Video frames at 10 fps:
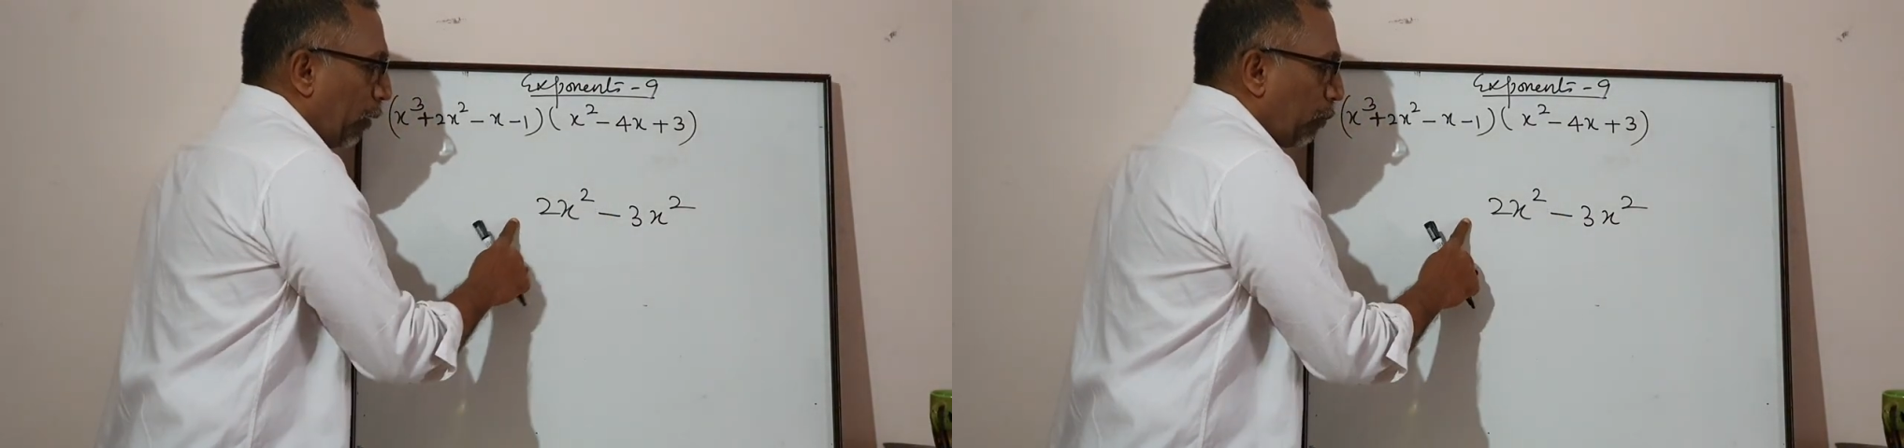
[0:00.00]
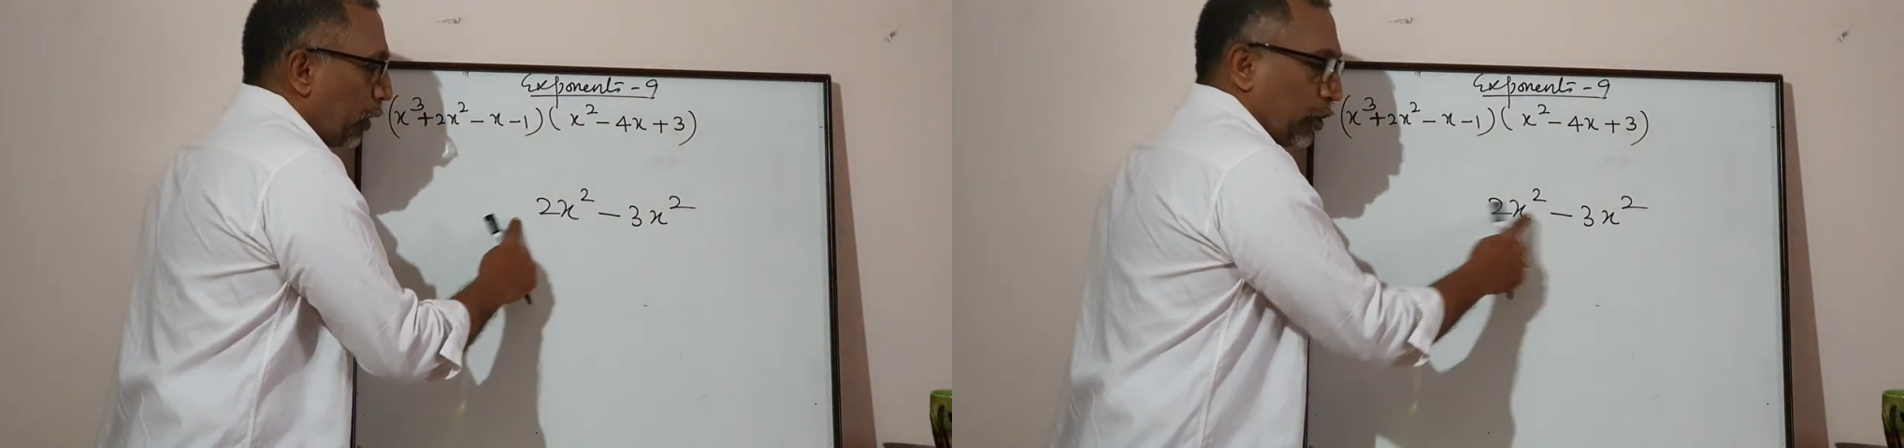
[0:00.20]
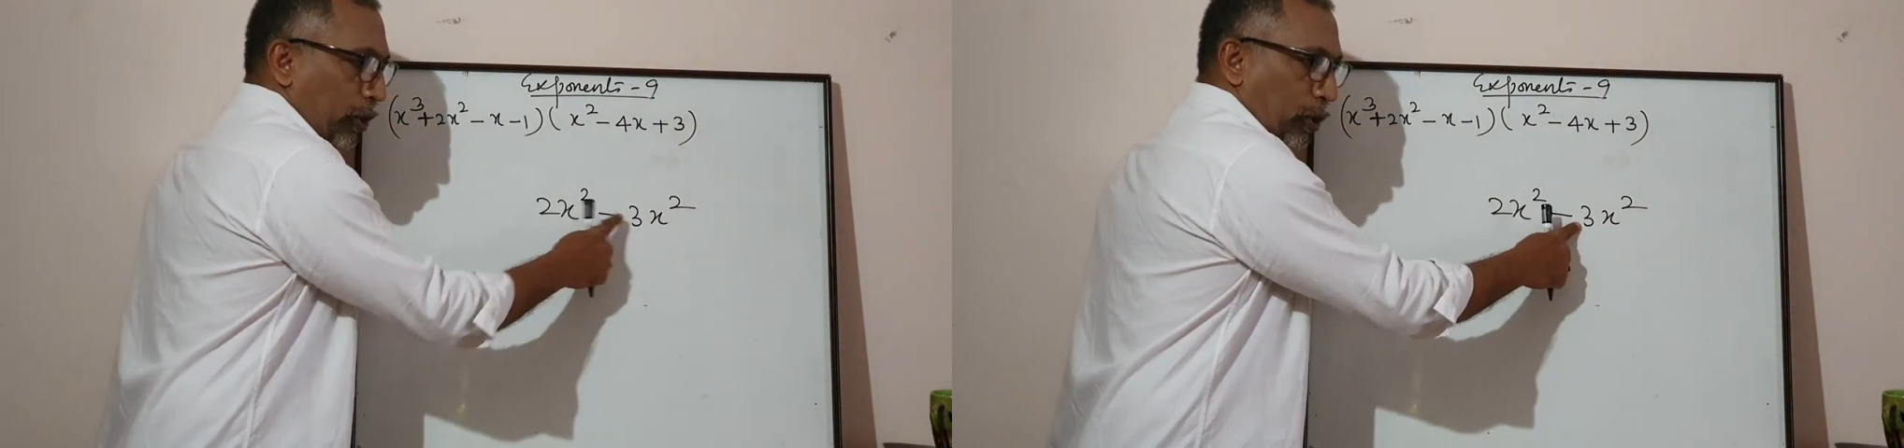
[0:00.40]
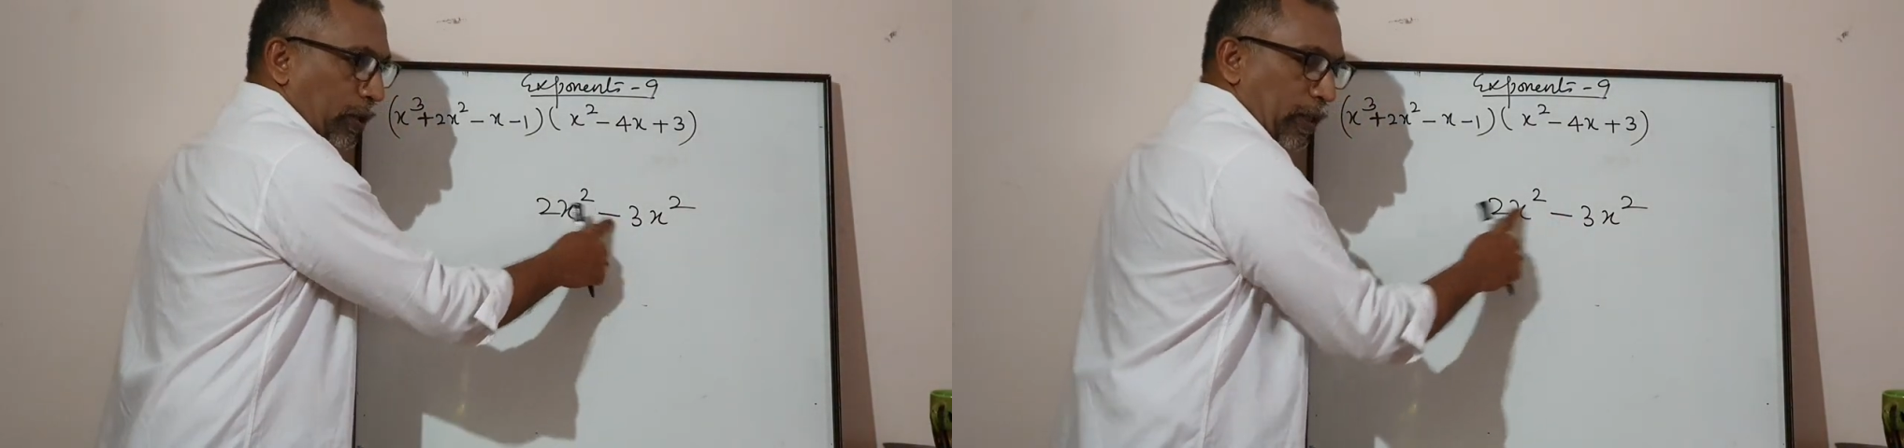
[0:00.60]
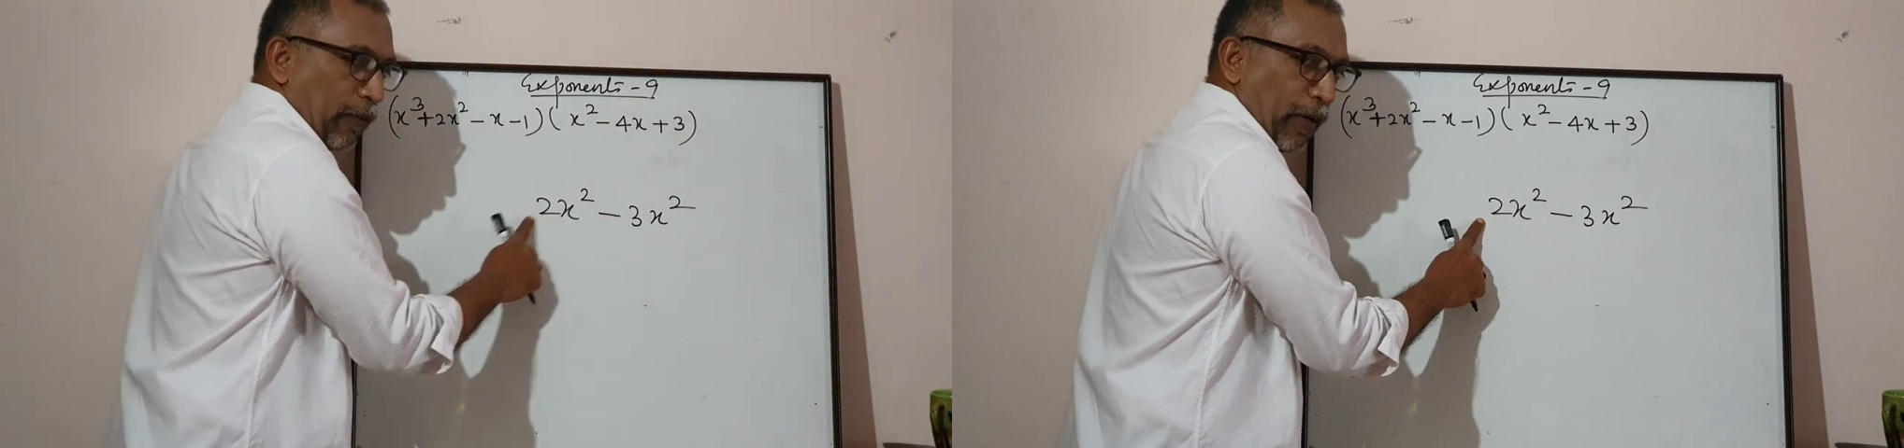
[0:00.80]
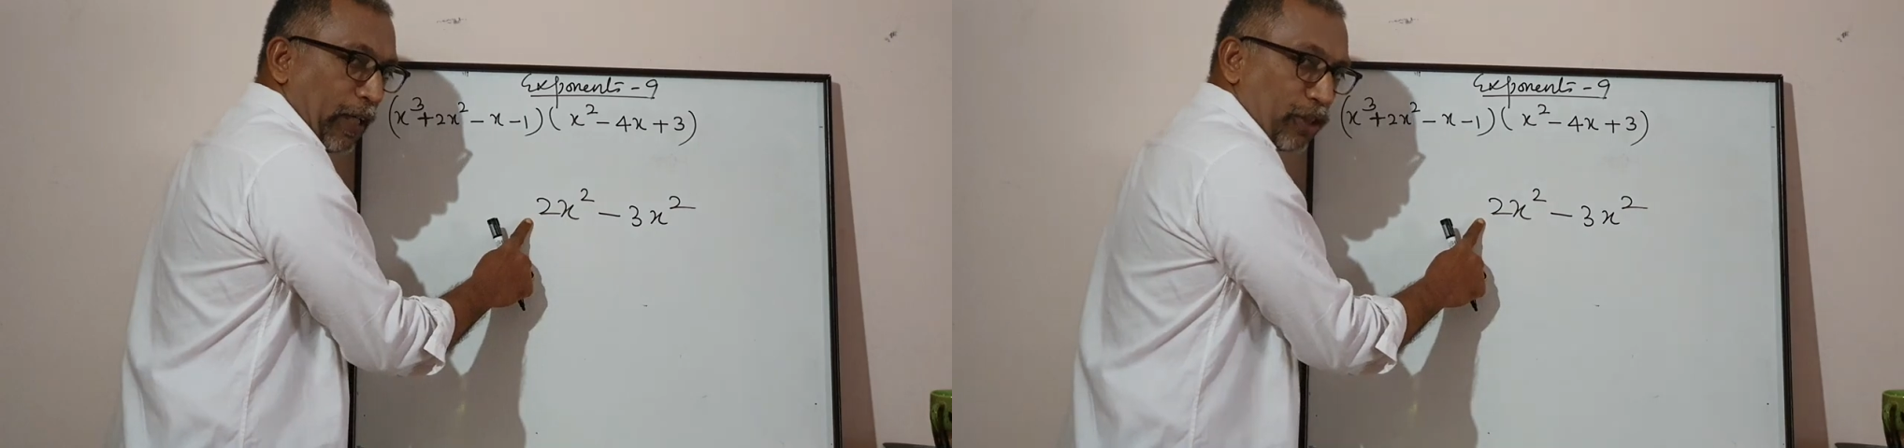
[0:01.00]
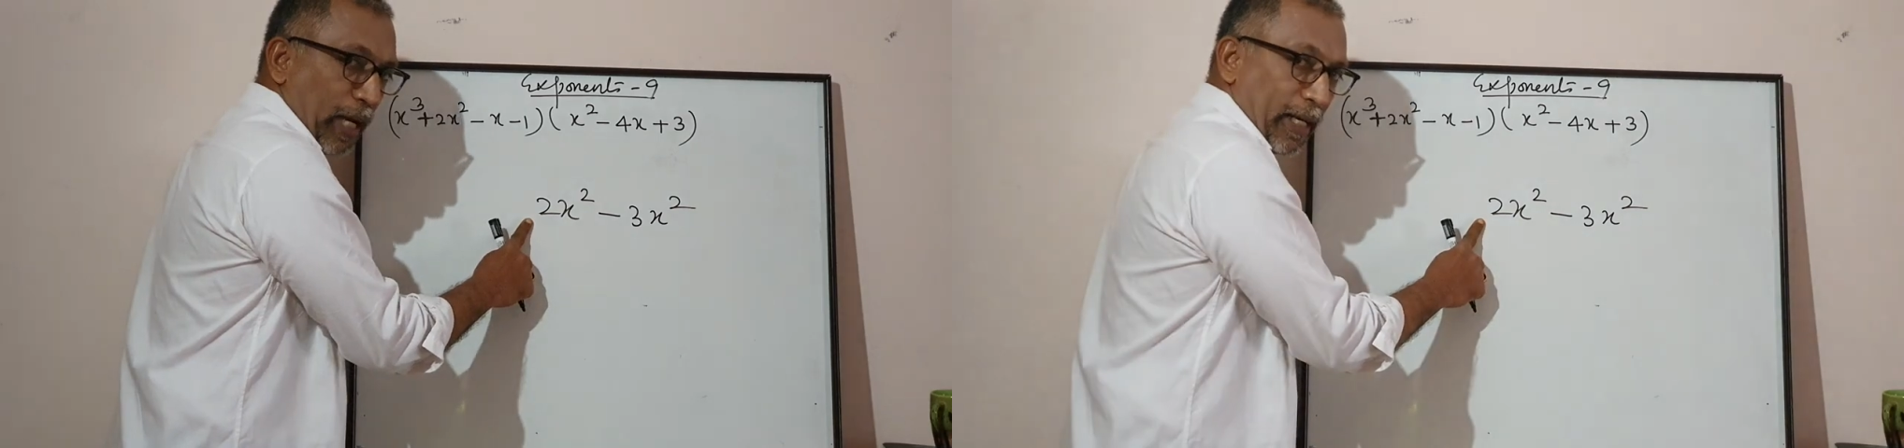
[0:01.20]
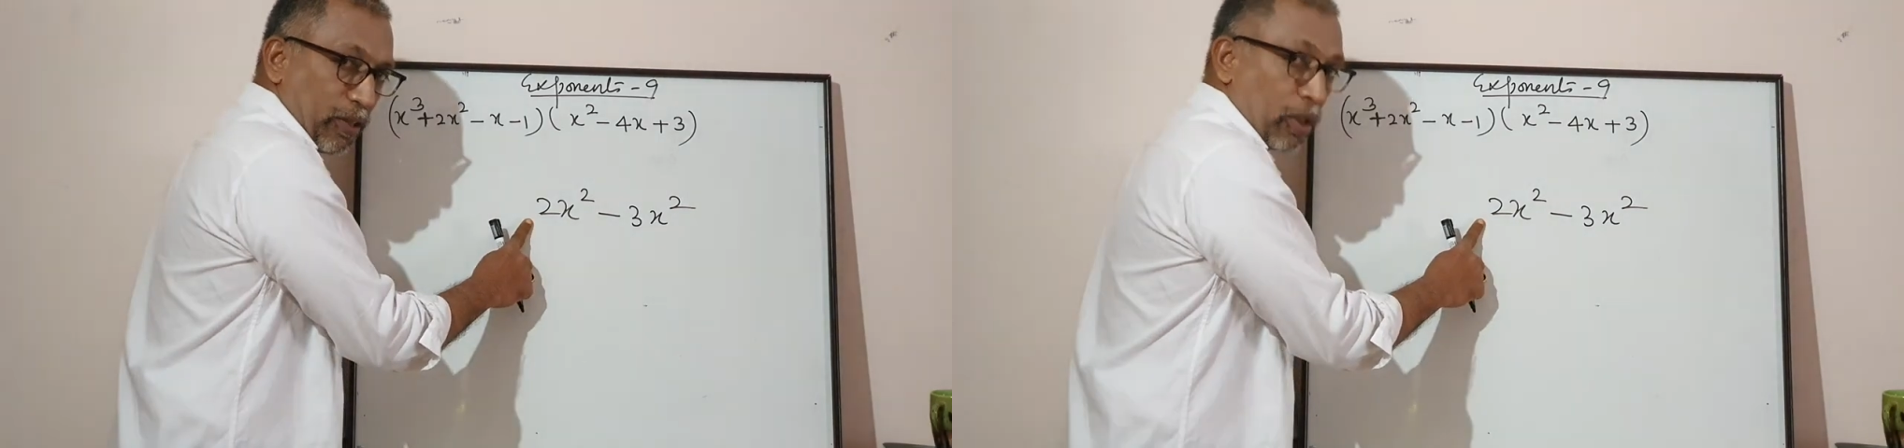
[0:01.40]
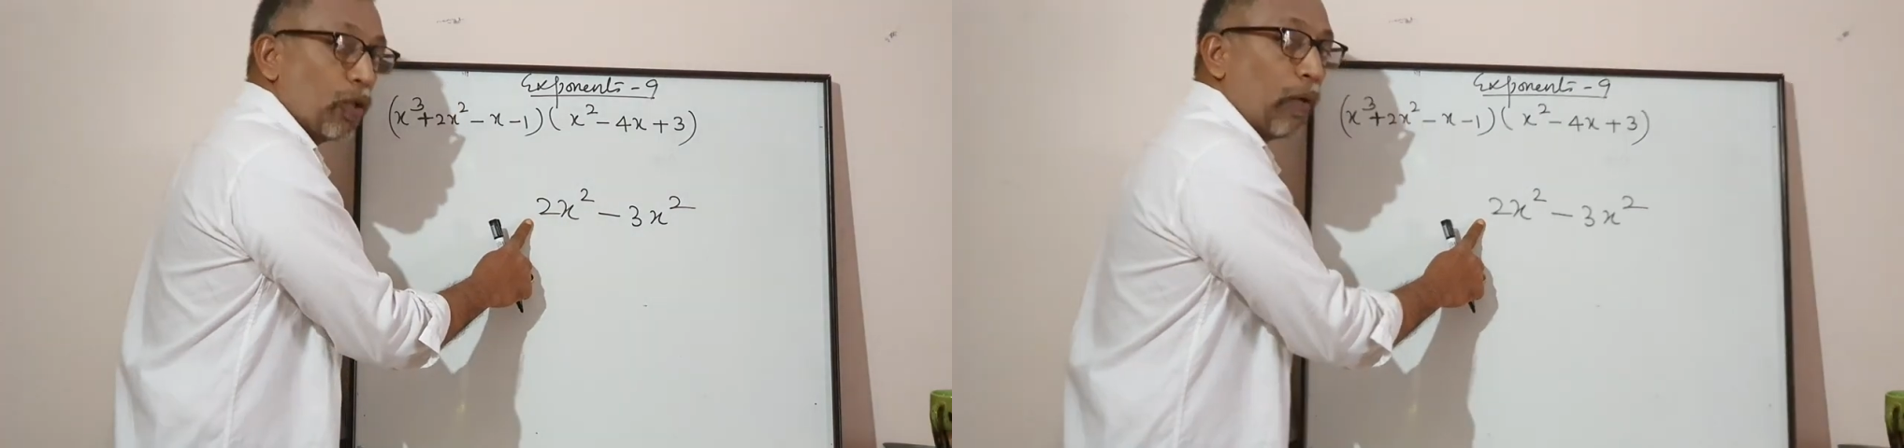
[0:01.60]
numbers, different signs.